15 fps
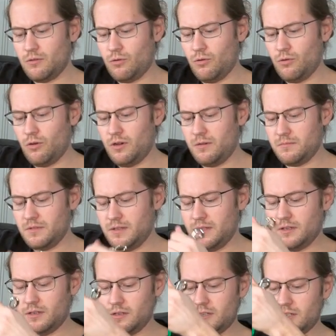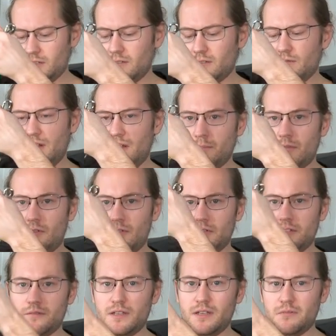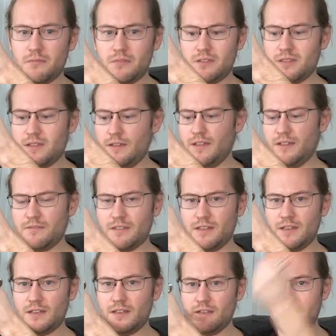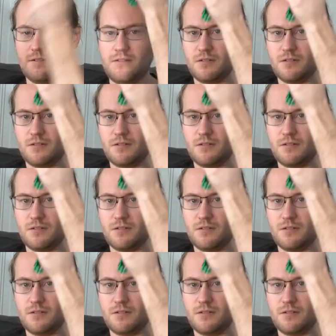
or you just grab a hold of the safe second,